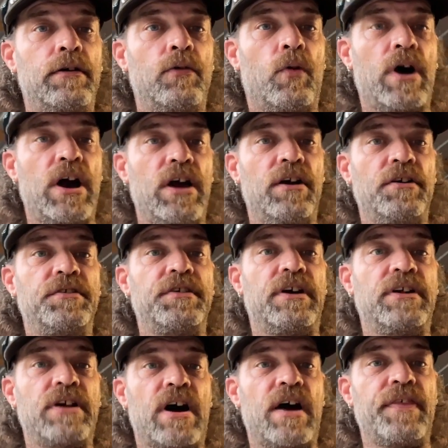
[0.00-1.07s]
wires and
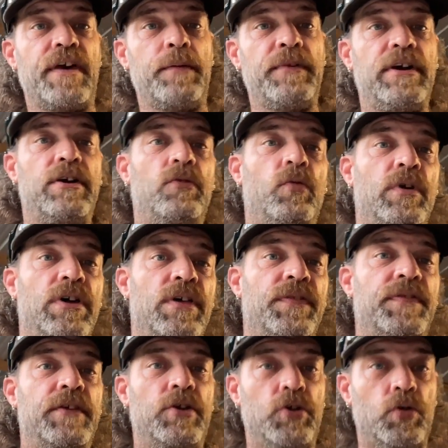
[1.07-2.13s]
tie them in
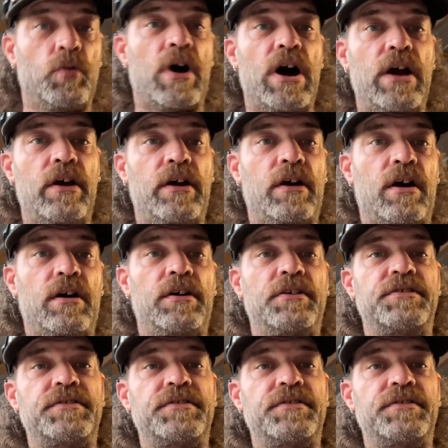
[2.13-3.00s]
with the new wiring harness.